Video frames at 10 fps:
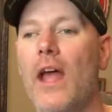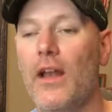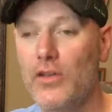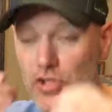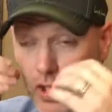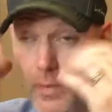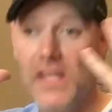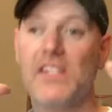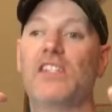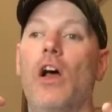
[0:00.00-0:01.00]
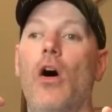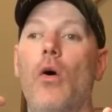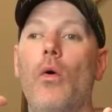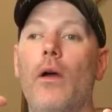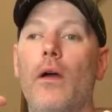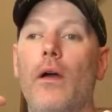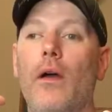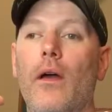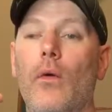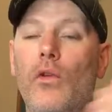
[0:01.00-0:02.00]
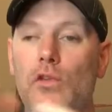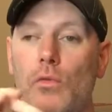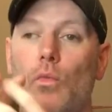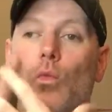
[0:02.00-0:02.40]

And in doing so, when you